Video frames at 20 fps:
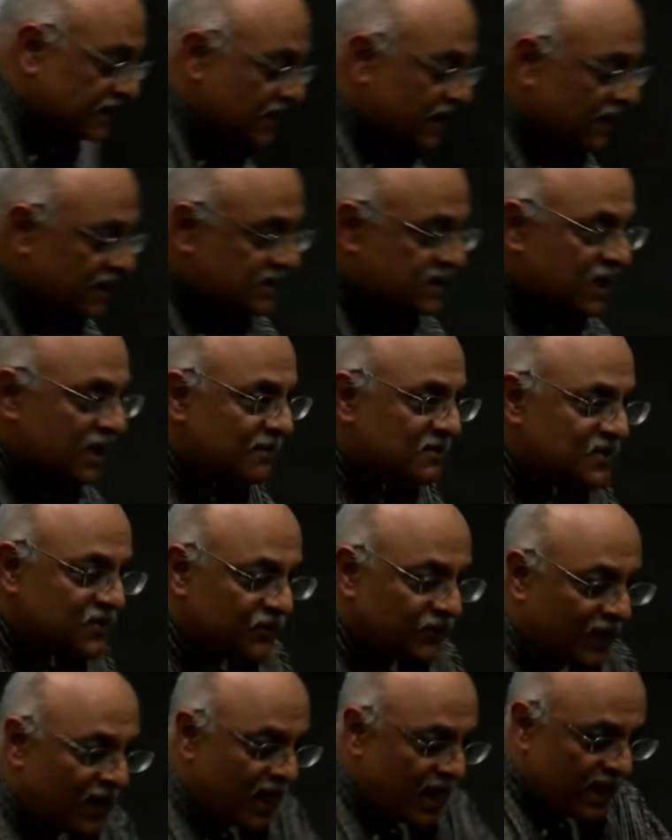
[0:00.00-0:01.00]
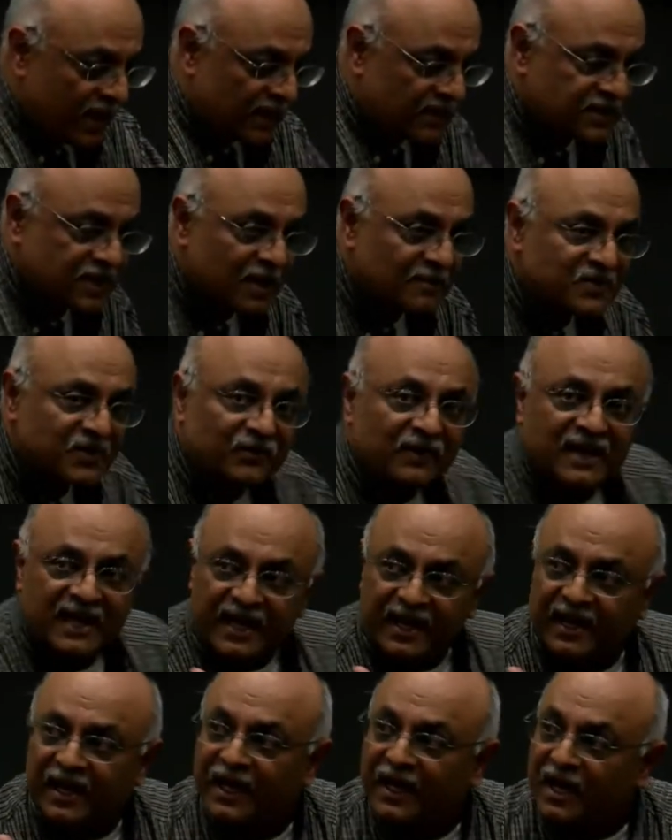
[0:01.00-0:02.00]
ter in, terms of, in terms of
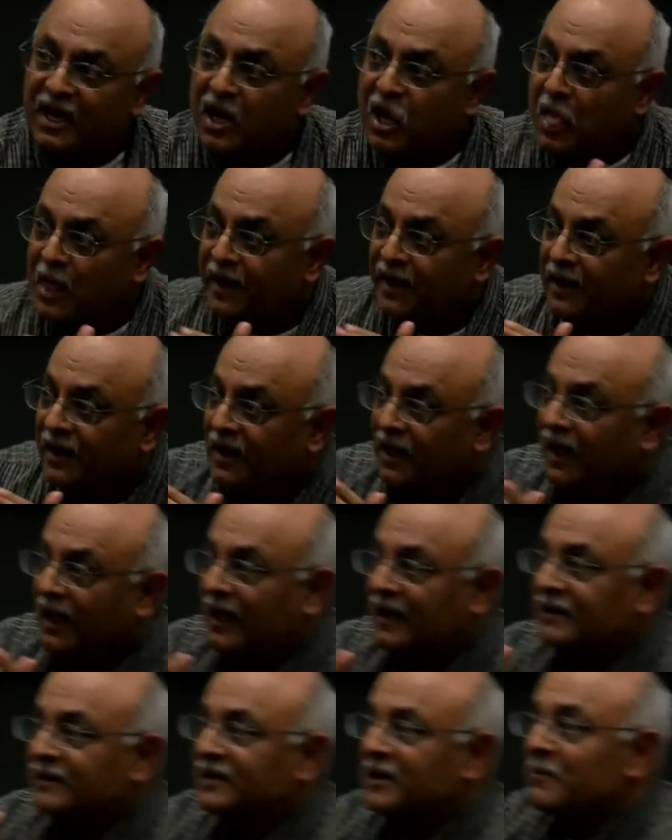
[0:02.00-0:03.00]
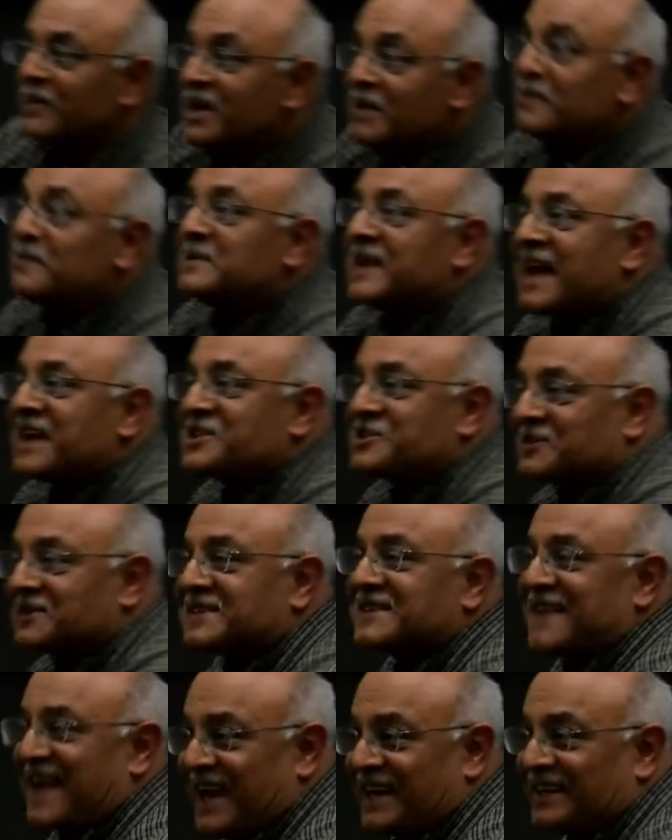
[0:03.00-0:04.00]
linking uh, the minimum national
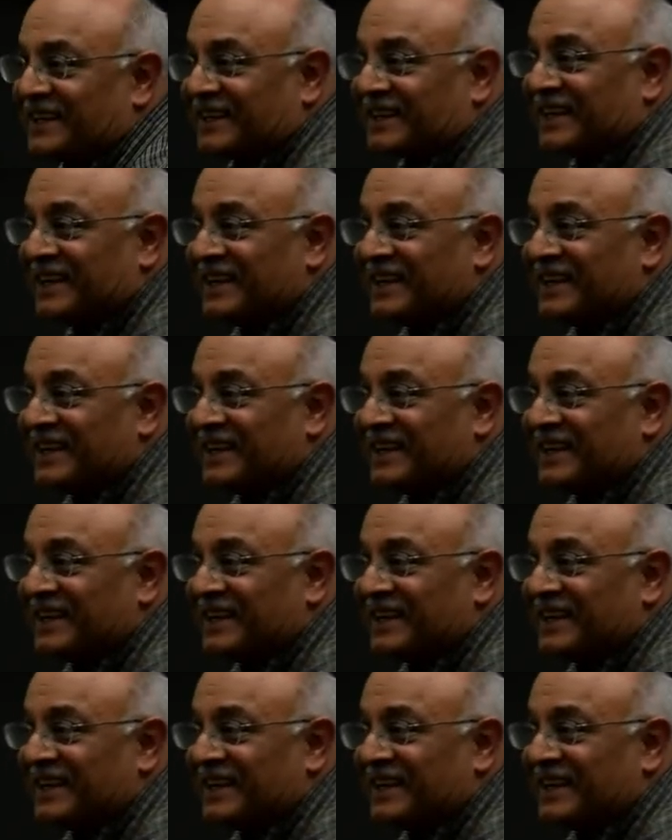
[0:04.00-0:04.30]
standard